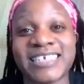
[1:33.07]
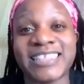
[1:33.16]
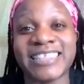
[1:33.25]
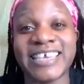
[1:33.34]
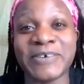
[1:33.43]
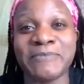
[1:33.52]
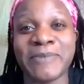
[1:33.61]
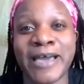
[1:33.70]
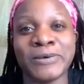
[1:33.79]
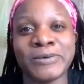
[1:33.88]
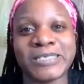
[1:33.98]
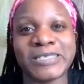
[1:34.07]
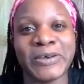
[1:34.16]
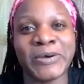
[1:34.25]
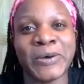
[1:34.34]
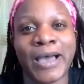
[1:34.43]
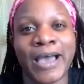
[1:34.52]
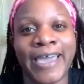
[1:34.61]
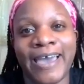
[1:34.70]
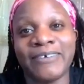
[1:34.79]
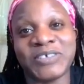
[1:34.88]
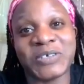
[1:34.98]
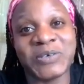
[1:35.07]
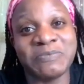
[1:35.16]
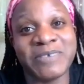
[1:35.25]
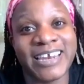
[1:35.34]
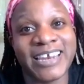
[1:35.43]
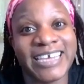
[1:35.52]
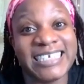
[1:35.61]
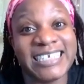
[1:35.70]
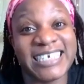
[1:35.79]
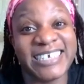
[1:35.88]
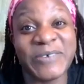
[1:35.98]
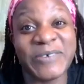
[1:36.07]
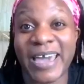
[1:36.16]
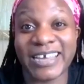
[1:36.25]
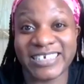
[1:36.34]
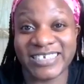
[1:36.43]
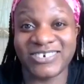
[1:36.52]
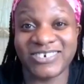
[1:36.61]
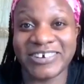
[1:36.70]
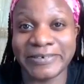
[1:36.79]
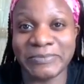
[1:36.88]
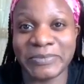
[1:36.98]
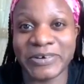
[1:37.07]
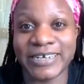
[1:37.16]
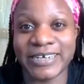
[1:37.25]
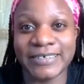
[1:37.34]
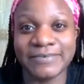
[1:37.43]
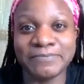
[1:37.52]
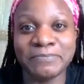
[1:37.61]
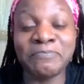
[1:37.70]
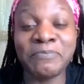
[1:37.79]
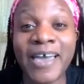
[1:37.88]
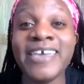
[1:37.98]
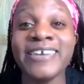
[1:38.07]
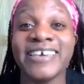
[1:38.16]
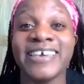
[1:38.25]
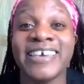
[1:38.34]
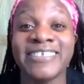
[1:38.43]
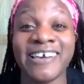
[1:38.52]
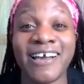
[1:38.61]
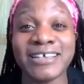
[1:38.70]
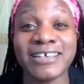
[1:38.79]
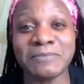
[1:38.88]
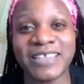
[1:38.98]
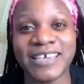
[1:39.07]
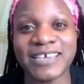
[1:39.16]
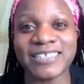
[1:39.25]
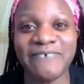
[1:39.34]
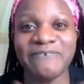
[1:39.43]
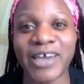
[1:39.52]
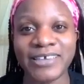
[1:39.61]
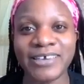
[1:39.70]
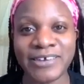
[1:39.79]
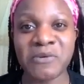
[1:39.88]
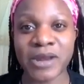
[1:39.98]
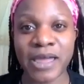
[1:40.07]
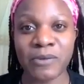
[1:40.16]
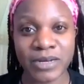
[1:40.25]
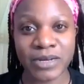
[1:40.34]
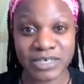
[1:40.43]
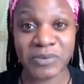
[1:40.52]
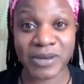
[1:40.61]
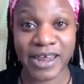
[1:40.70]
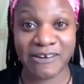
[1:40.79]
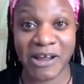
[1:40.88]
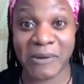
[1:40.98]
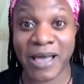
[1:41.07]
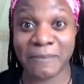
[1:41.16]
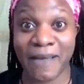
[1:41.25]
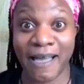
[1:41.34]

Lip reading: think about. So I have to admit, I did go back to the drawing board. But the awesome thing is I finally know what I want to do when I grow up.